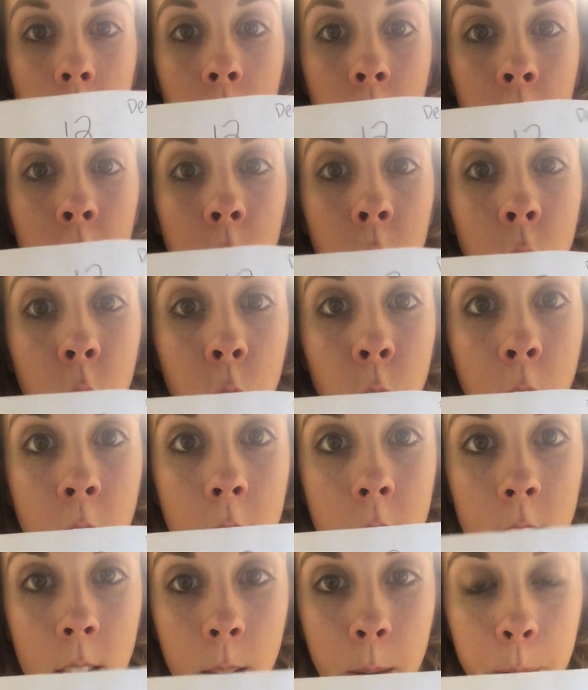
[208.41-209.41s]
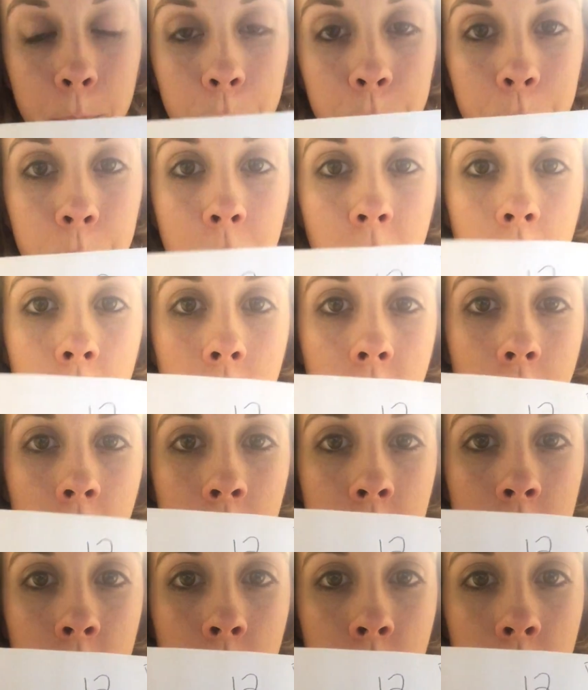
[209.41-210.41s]
are the streets.
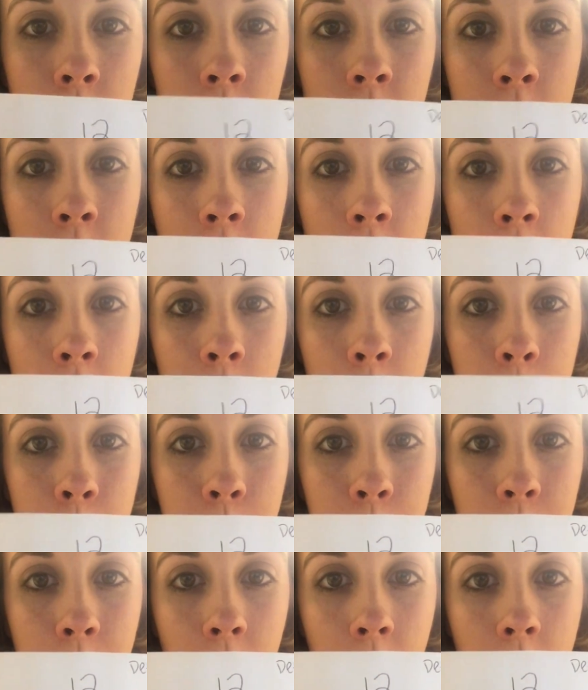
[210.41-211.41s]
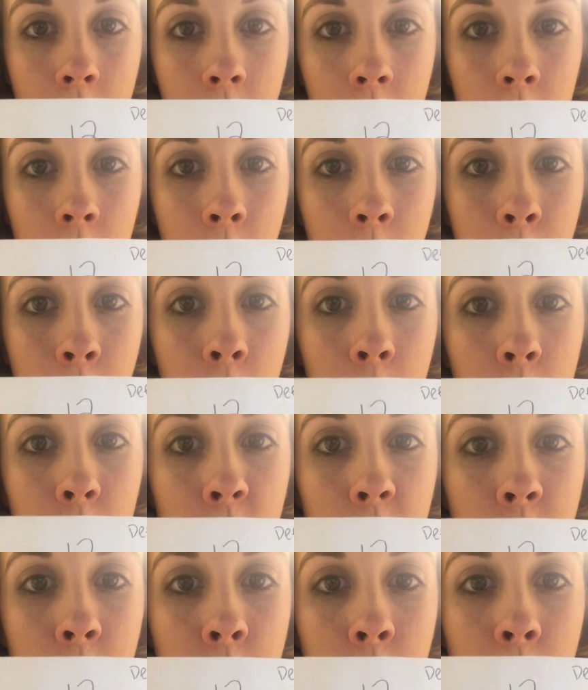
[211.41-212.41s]
And as you can see, the
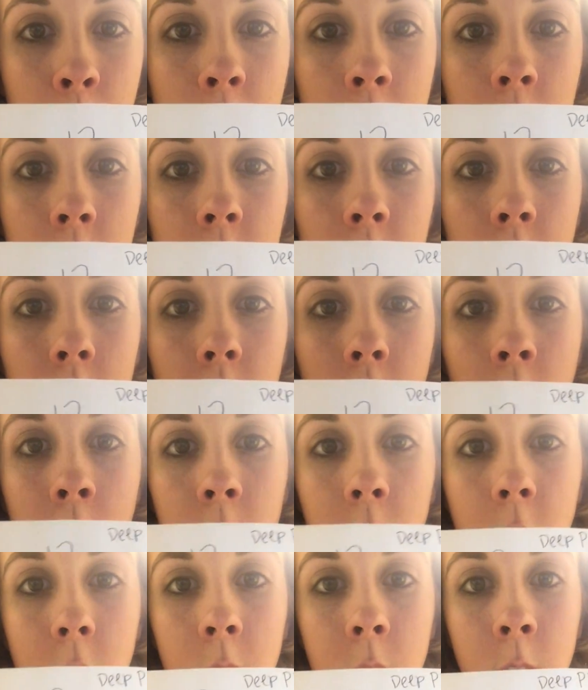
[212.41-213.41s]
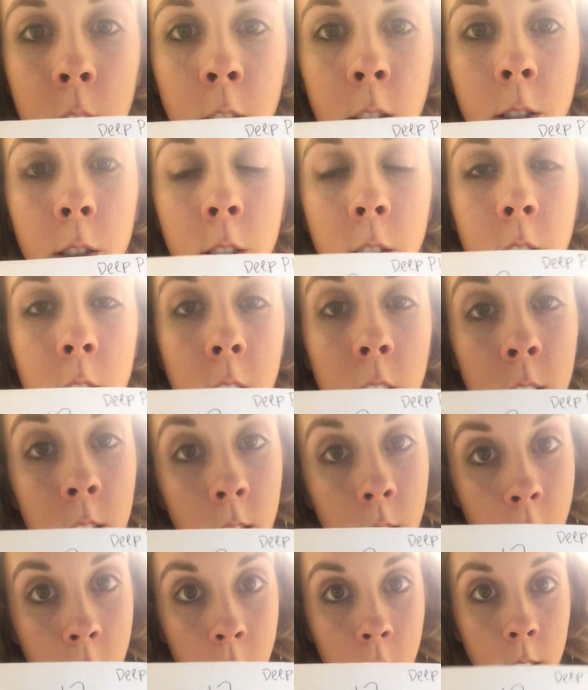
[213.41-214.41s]
first street on this circle
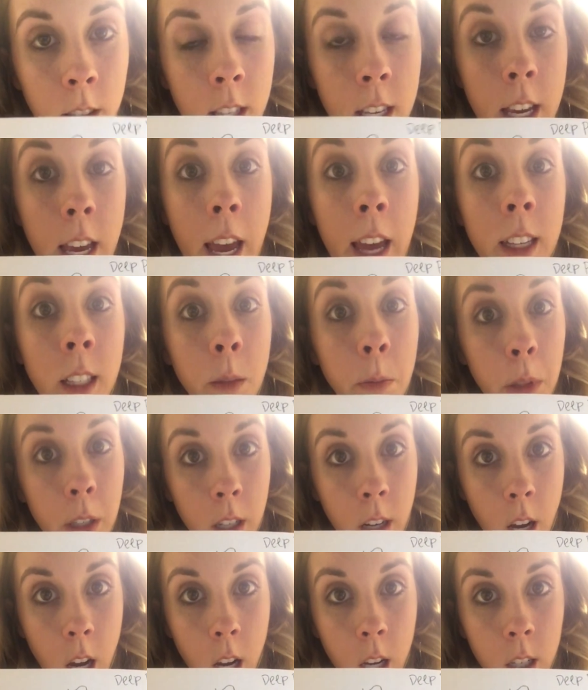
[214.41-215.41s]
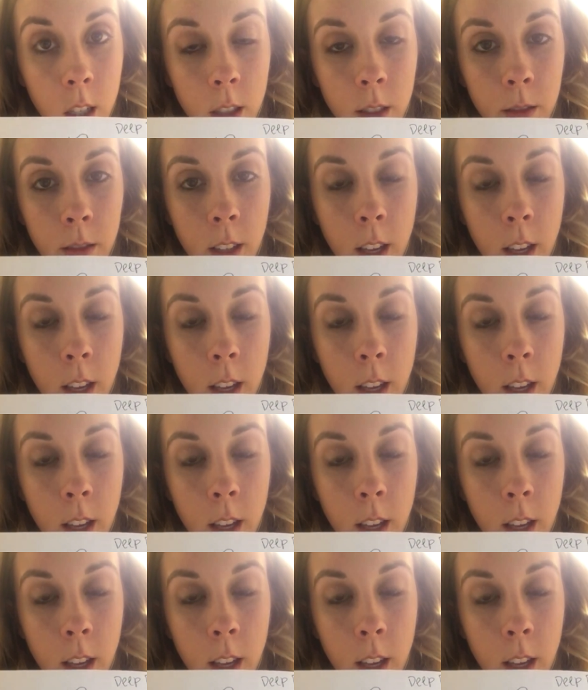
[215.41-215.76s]
is called the Esplanade.